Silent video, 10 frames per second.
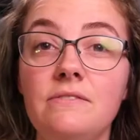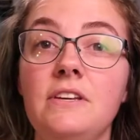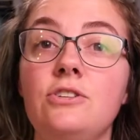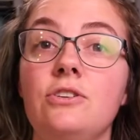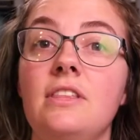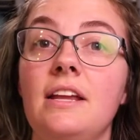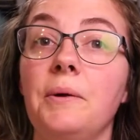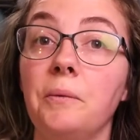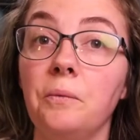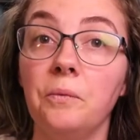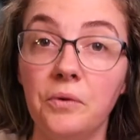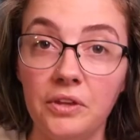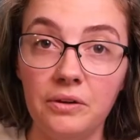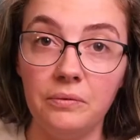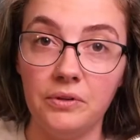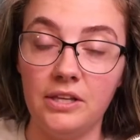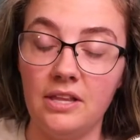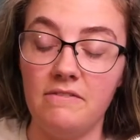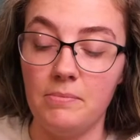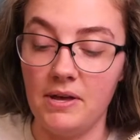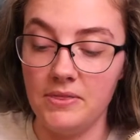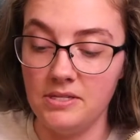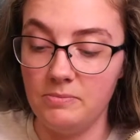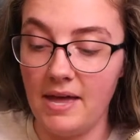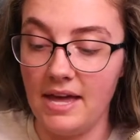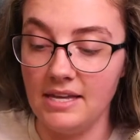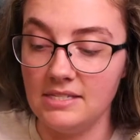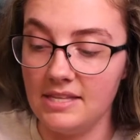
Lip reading: feature that I really love about this bag is